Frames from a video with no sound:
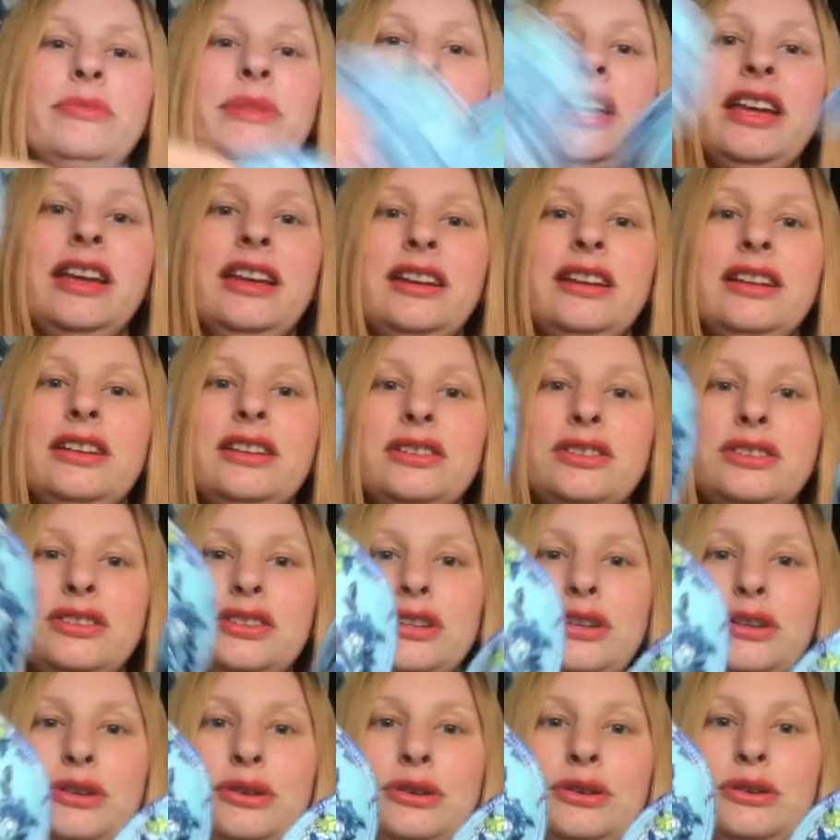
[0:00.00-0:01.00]
made
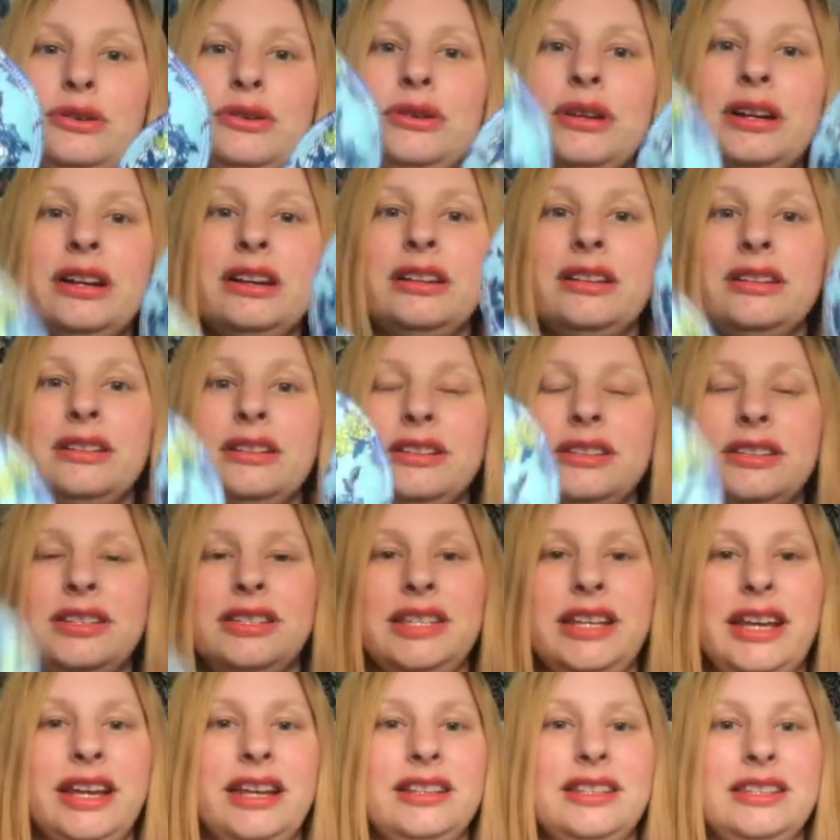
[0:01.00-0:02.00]
2
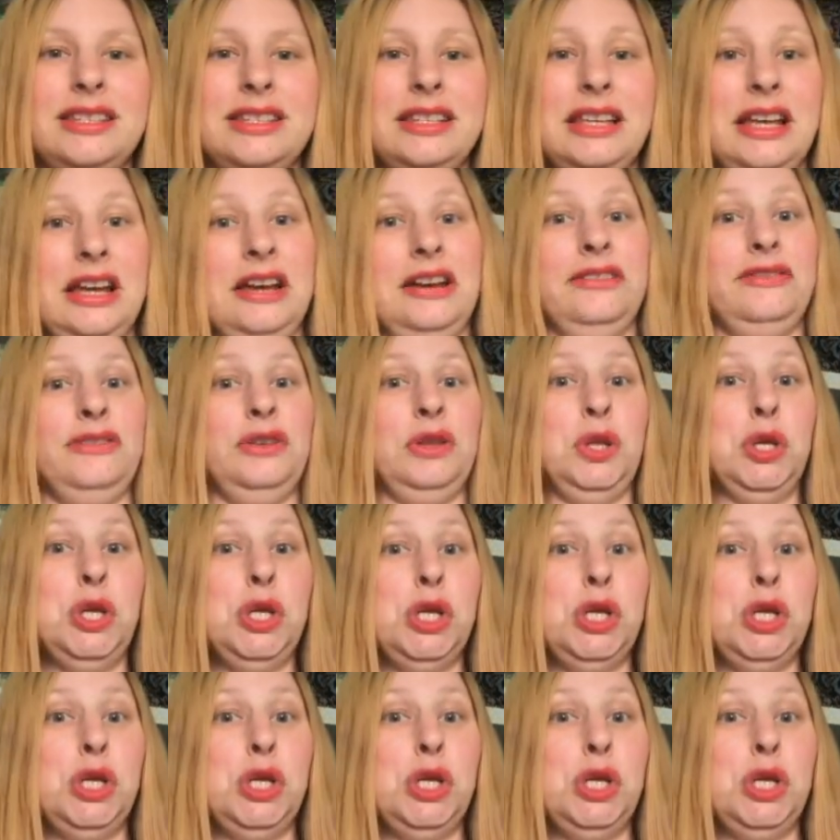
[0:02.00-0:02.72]
sets of